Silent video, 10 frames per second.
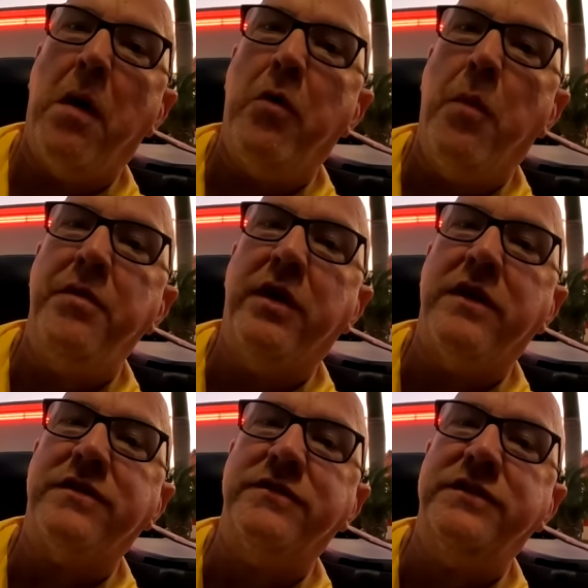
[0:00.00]
I'm hoping you
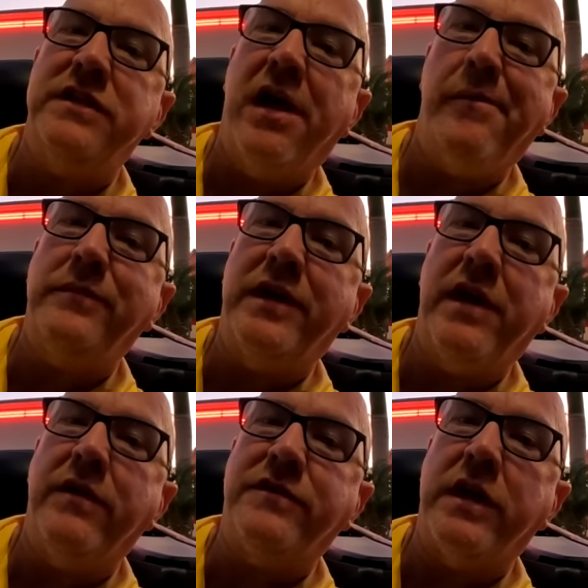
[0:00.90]
guys can see that.
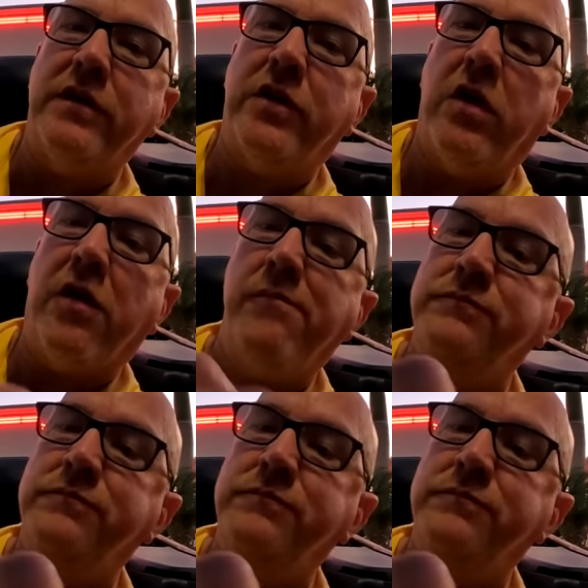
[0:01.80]
Again, it's getting dark.